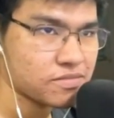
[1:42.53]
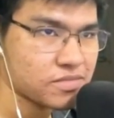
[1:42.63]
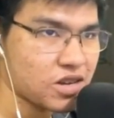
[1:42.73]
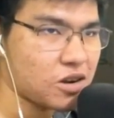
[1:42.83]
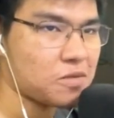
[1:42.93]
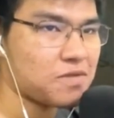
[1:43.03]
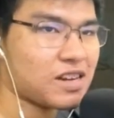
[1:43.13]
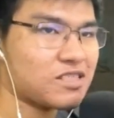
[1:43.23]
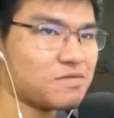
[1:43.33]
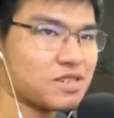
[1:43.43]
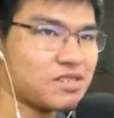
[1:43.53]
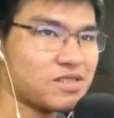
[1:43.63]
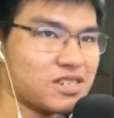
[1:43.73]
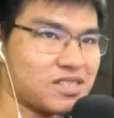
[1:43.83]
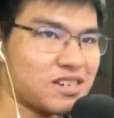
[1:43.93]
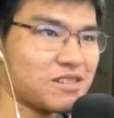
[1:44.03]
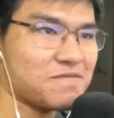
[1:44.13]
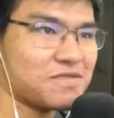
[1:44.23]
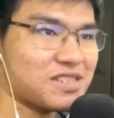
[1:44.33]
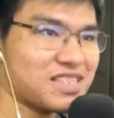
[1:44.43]
Oh, finally we're hearing their
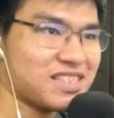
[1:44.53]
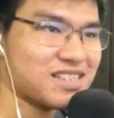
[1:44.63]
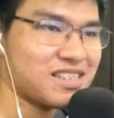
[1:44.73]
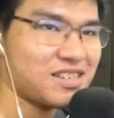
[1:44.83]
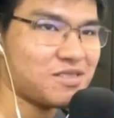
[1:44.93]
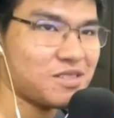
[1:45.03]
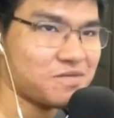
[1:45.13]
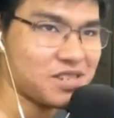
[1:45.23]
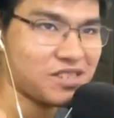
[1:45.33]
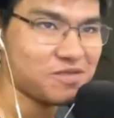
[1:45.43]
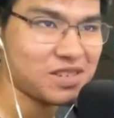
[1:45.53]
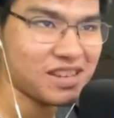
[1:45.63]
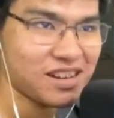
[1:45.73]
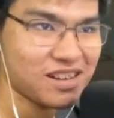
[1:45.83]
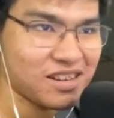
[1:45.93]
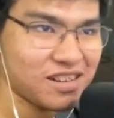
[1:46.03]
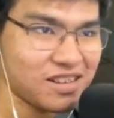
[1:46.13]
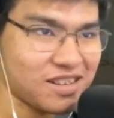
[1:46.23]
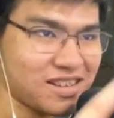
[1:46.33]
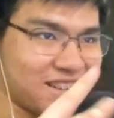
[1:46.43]
voice. And Reina Ueda.
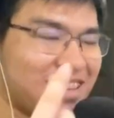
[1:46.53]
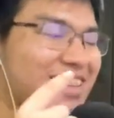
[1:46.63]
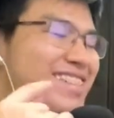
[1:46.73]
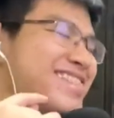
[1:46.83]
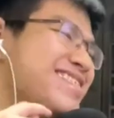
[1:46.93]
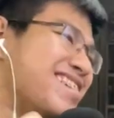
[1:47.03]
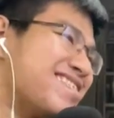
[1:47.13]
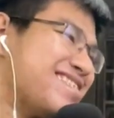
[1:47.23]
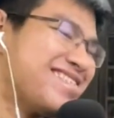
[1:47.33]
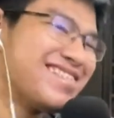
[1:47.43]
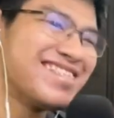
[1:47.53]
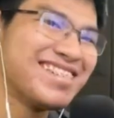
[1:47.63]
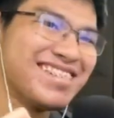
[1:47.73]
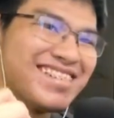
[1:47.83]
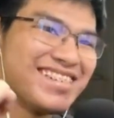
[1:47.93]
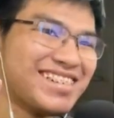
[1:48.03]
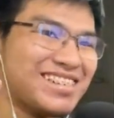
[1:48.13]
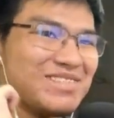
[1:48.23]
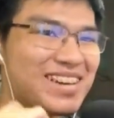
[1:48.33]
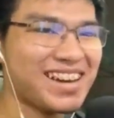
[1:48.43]
Yes.
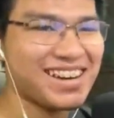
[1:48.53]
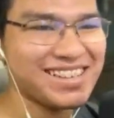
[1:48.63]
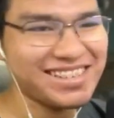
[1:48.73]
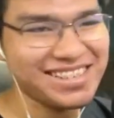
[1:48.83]
Oh my god.